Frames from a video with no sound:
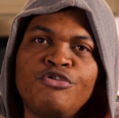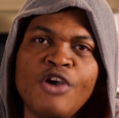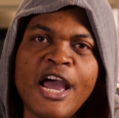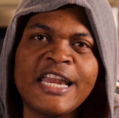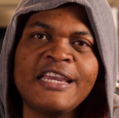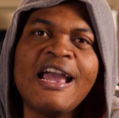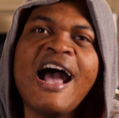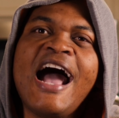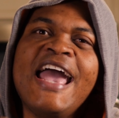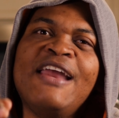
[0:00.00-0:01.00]
30,
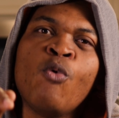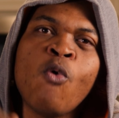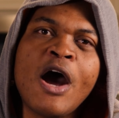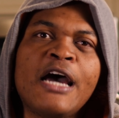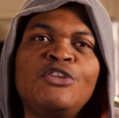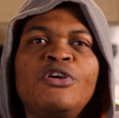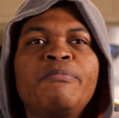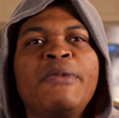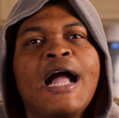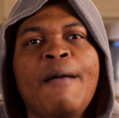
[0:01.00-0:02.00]
and
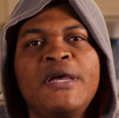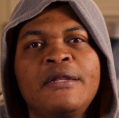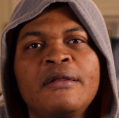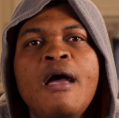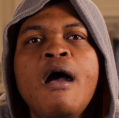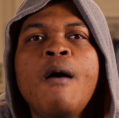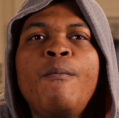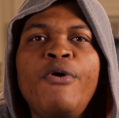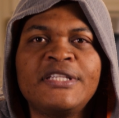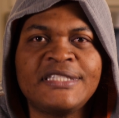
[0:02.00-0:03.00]
100 megabit
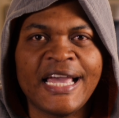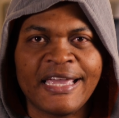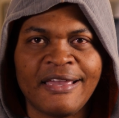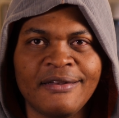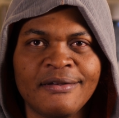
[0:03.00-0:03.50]
per second.